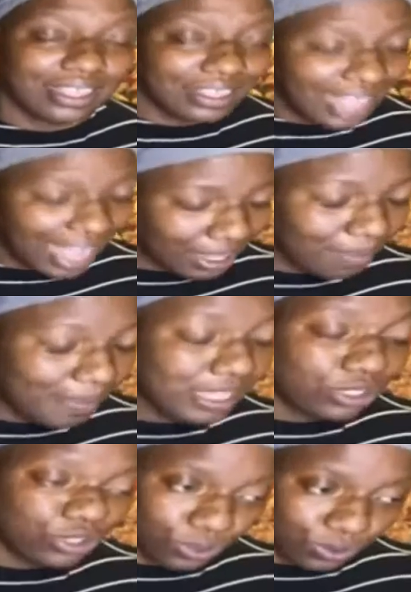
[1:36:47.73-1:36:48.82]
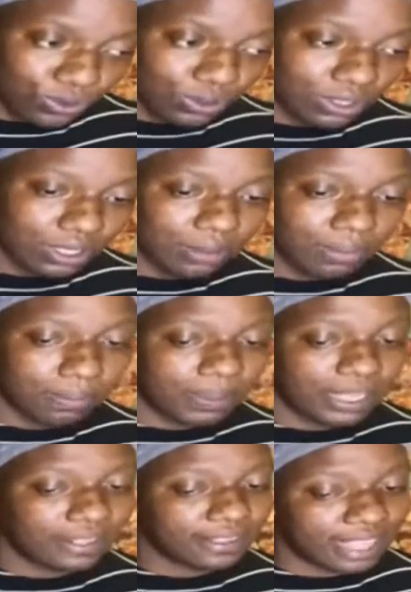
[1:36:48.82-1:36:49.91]
That could be true,
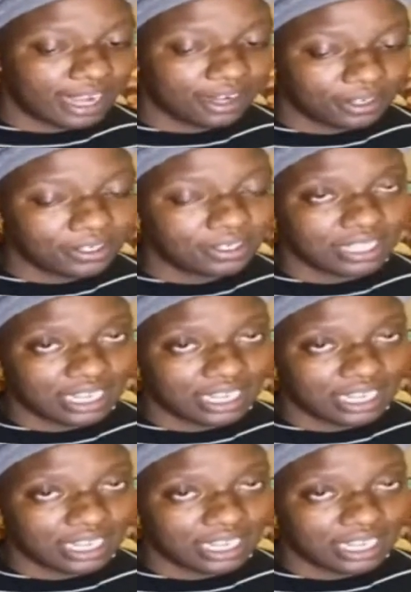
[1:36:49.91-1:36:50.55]
but there's